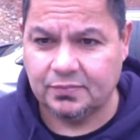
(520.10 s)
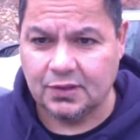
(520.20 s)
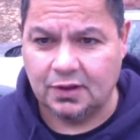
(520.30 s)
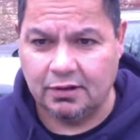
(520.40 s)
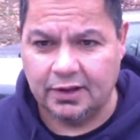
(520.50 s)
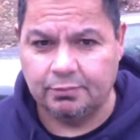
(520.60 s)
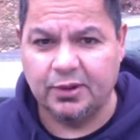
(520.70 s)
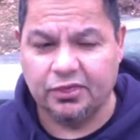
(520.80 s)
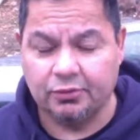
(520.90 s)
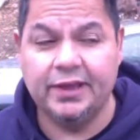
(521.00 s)
All right.
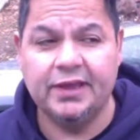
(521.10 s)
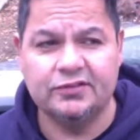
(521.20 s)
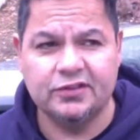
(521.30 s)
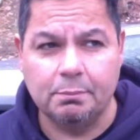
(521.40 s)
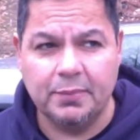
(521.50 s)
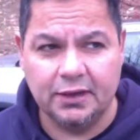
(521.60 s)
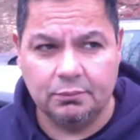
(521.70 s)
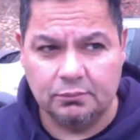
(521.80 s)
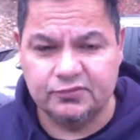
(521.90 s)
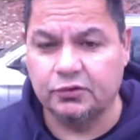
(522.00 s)
But 3 is the
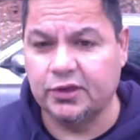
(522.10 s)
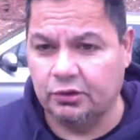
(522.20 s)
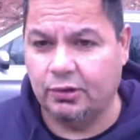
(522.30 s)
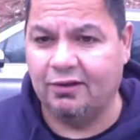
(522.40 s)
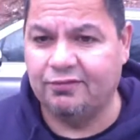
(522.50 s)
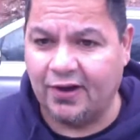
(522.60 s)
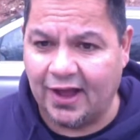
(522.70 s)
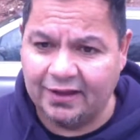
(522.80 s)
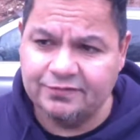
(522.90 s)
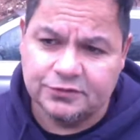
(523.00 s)
minimum. So can you have
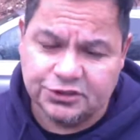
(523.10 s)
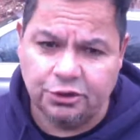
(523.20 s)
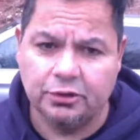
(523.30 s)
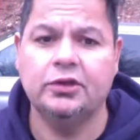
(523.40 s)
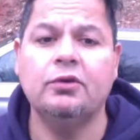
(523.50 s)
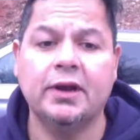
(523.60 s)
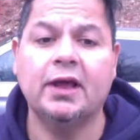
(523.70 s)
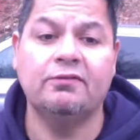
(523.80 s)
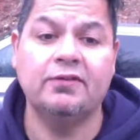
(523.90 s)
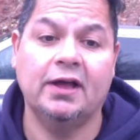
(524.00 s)
5? Sure, you can
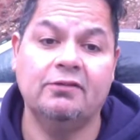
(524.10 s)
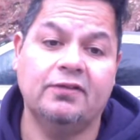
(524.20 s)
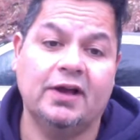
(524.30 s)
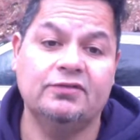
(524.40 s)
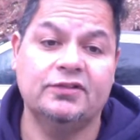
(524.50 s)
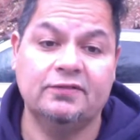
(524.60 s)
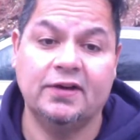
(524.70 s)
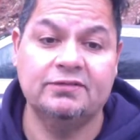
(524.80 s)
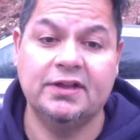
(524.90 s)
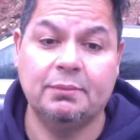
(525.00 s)
have 5.
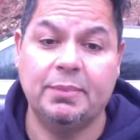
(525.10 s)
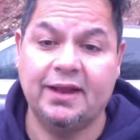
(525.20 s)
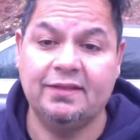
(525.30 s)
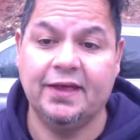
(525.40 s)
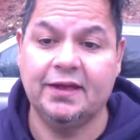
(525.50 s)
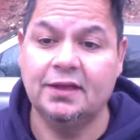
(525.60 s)
Five's not a bad thing.